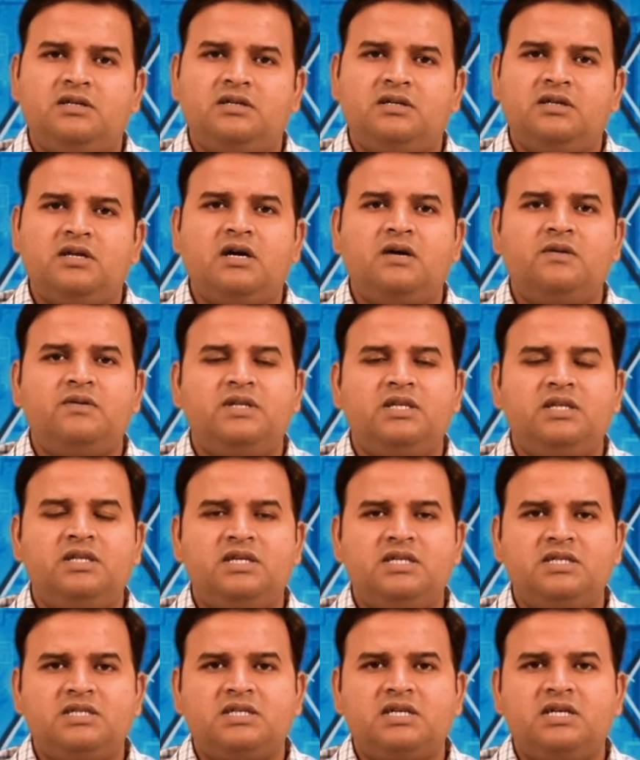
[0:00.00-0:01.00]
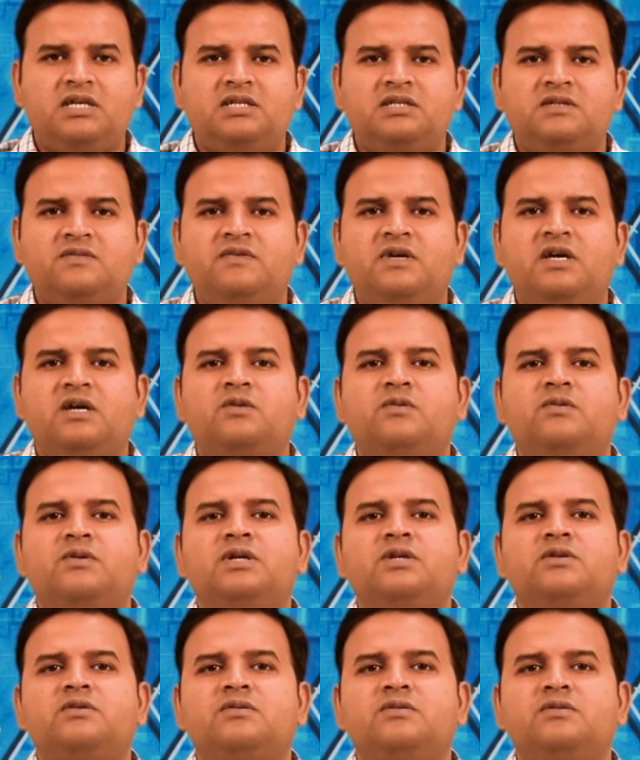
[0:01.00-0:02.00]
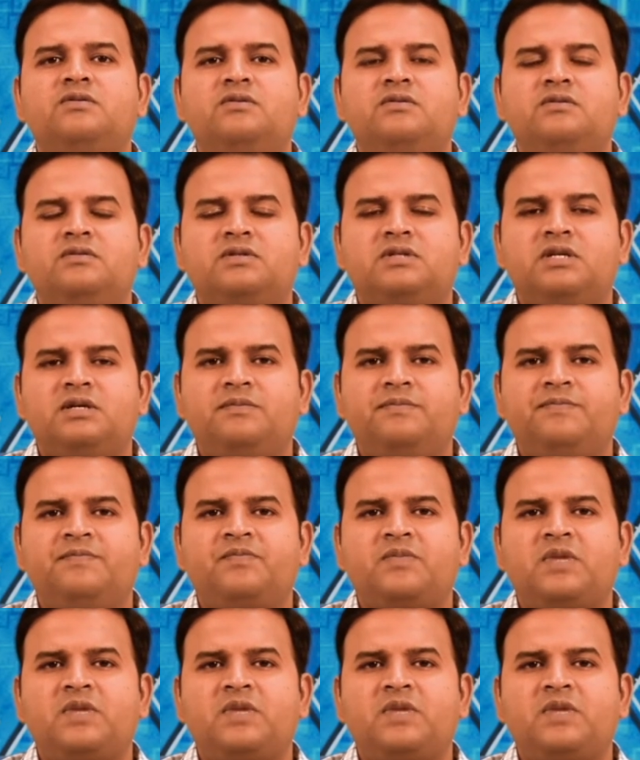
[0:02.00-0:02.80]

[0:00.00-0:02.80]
Now, in this case, we are going to do some